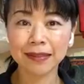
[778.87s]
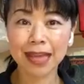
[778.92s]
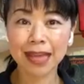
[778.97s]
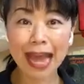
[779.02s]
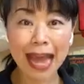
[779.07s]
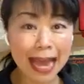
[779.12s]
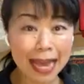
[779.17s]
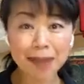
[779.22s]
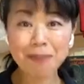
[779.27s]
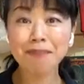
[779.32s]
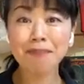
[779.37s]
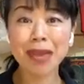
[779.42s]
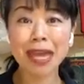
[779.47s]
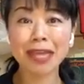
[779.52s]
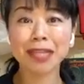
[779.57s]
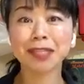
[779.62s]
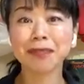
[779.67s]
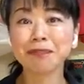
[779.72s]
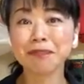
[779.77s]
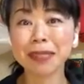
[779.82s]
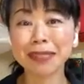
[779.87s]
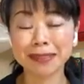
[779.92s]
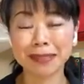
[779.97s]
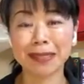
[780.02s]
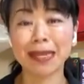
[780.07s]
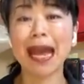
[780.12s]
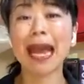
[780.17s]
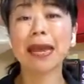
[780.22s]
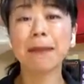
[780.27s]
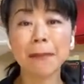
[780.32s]
I
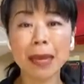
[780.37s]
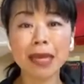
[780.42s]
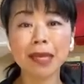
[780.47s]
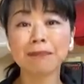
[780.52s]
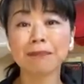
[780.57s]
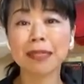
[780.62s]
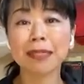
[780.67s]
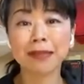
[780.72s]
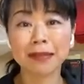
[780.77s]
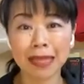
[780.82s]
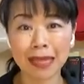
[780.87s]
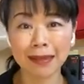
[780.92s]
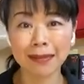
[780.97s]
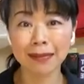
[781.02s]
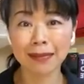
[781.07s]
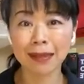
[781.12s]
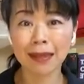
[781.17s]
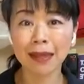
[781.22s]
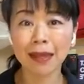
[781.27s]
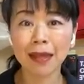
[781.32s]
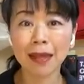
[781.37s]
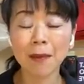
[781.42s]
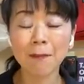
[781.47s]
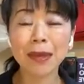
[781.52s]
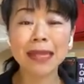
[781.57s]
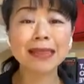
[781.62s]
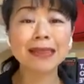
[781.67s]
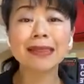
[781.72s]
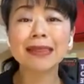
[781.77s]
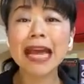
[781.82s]
make mistakes.
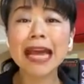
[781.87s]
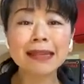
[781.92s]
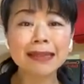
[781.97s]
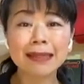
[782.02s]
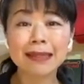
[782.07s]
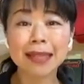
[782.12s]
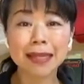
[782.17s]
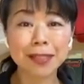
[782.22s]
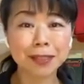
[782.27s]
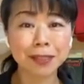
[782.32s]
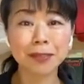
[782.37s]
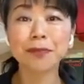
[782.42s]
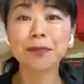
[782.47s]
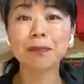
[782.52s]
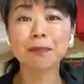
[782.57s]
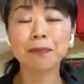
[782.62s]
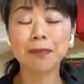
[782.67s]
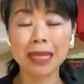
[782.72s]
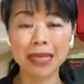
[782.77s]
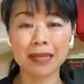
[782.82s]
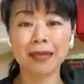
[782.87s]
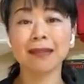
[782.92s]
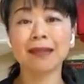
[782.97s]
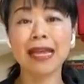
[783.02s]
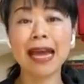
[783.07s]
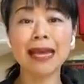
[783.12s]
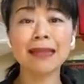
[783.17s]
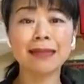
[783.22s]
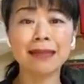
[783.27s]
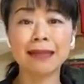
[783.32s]
But that doesn't mean
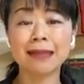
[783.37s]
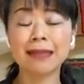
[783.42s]
that